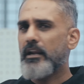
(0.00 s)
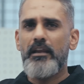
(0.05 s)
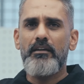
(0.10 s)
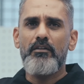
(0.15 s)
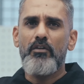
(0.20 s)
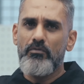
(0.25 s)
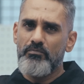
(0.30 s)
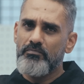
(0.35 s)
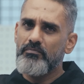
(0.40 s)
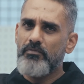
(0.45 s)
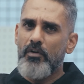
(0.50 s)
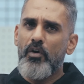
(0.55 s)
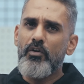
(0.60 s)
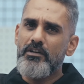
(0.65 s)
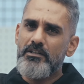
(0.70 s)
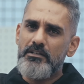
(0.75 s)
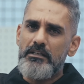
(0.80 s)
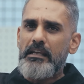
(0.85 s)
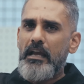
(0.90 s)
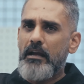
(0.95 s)
And
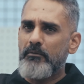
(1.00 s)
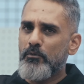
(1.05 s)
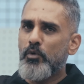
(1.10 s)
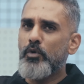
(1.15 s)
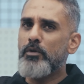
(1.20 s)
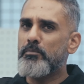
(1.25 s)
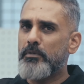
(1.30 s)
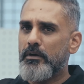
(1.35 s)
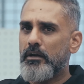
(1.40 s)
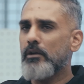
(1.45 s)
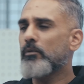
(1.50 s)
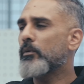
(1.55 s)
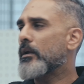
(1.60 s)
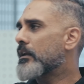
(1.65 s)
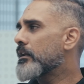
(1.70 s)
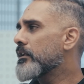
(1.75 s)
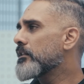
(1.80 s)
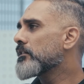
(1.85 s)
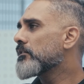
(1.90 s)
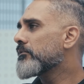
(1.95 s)
honestly, I'm going pretty
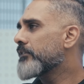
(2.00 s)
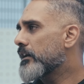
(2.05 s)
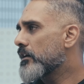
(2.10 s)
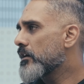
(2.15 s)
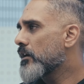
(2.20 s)
quickly in the wet